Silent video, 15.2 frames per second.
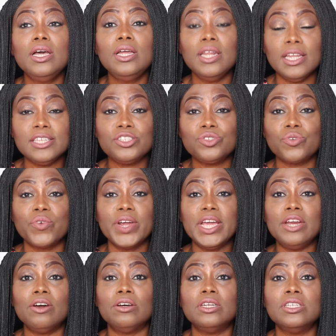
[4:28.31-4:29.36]

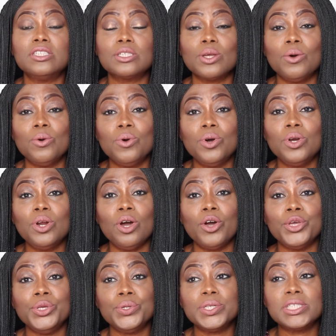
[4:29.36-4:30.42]
glycerin on its own
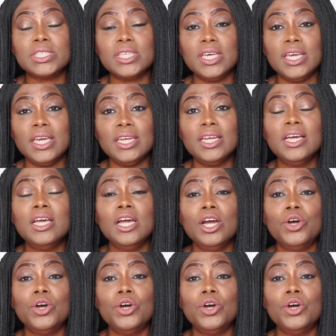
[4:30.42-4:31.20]
on your skin.